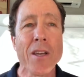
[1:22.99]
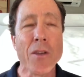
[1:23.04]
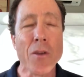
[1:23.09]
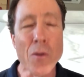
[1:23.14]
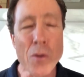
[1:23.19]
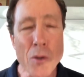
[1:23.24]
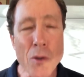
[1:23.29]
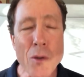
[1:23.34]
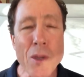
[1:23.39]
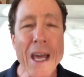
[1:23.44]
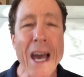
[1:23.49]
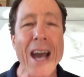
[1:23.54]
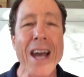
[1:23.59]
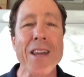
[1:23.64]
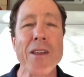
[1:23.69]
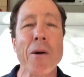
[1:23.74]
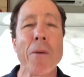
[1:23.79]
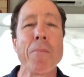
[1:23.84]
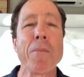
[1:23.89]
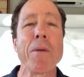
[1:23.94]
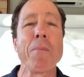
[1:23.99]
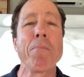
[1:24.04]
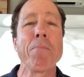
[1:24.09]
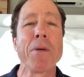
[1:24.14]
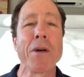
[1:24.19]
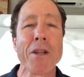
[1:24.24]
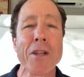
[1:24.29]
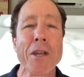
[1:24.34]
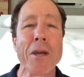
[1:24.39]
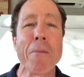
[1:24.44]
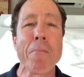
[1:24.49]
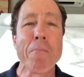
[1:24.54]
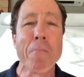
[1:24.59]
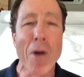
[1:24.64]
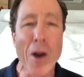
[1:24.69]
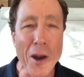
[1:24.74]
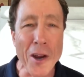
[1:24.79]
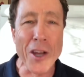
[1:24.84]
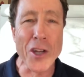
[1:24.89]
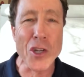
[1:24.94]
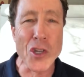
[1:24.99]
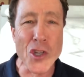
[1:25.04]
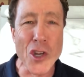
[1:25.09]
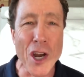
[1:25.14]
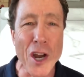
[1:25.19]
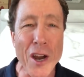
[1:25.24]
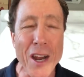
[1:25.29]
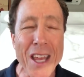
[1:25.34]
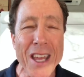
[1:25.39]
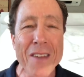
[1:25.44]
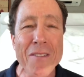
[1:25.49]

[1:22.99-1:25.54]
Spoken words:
You do that, you'll be building market share.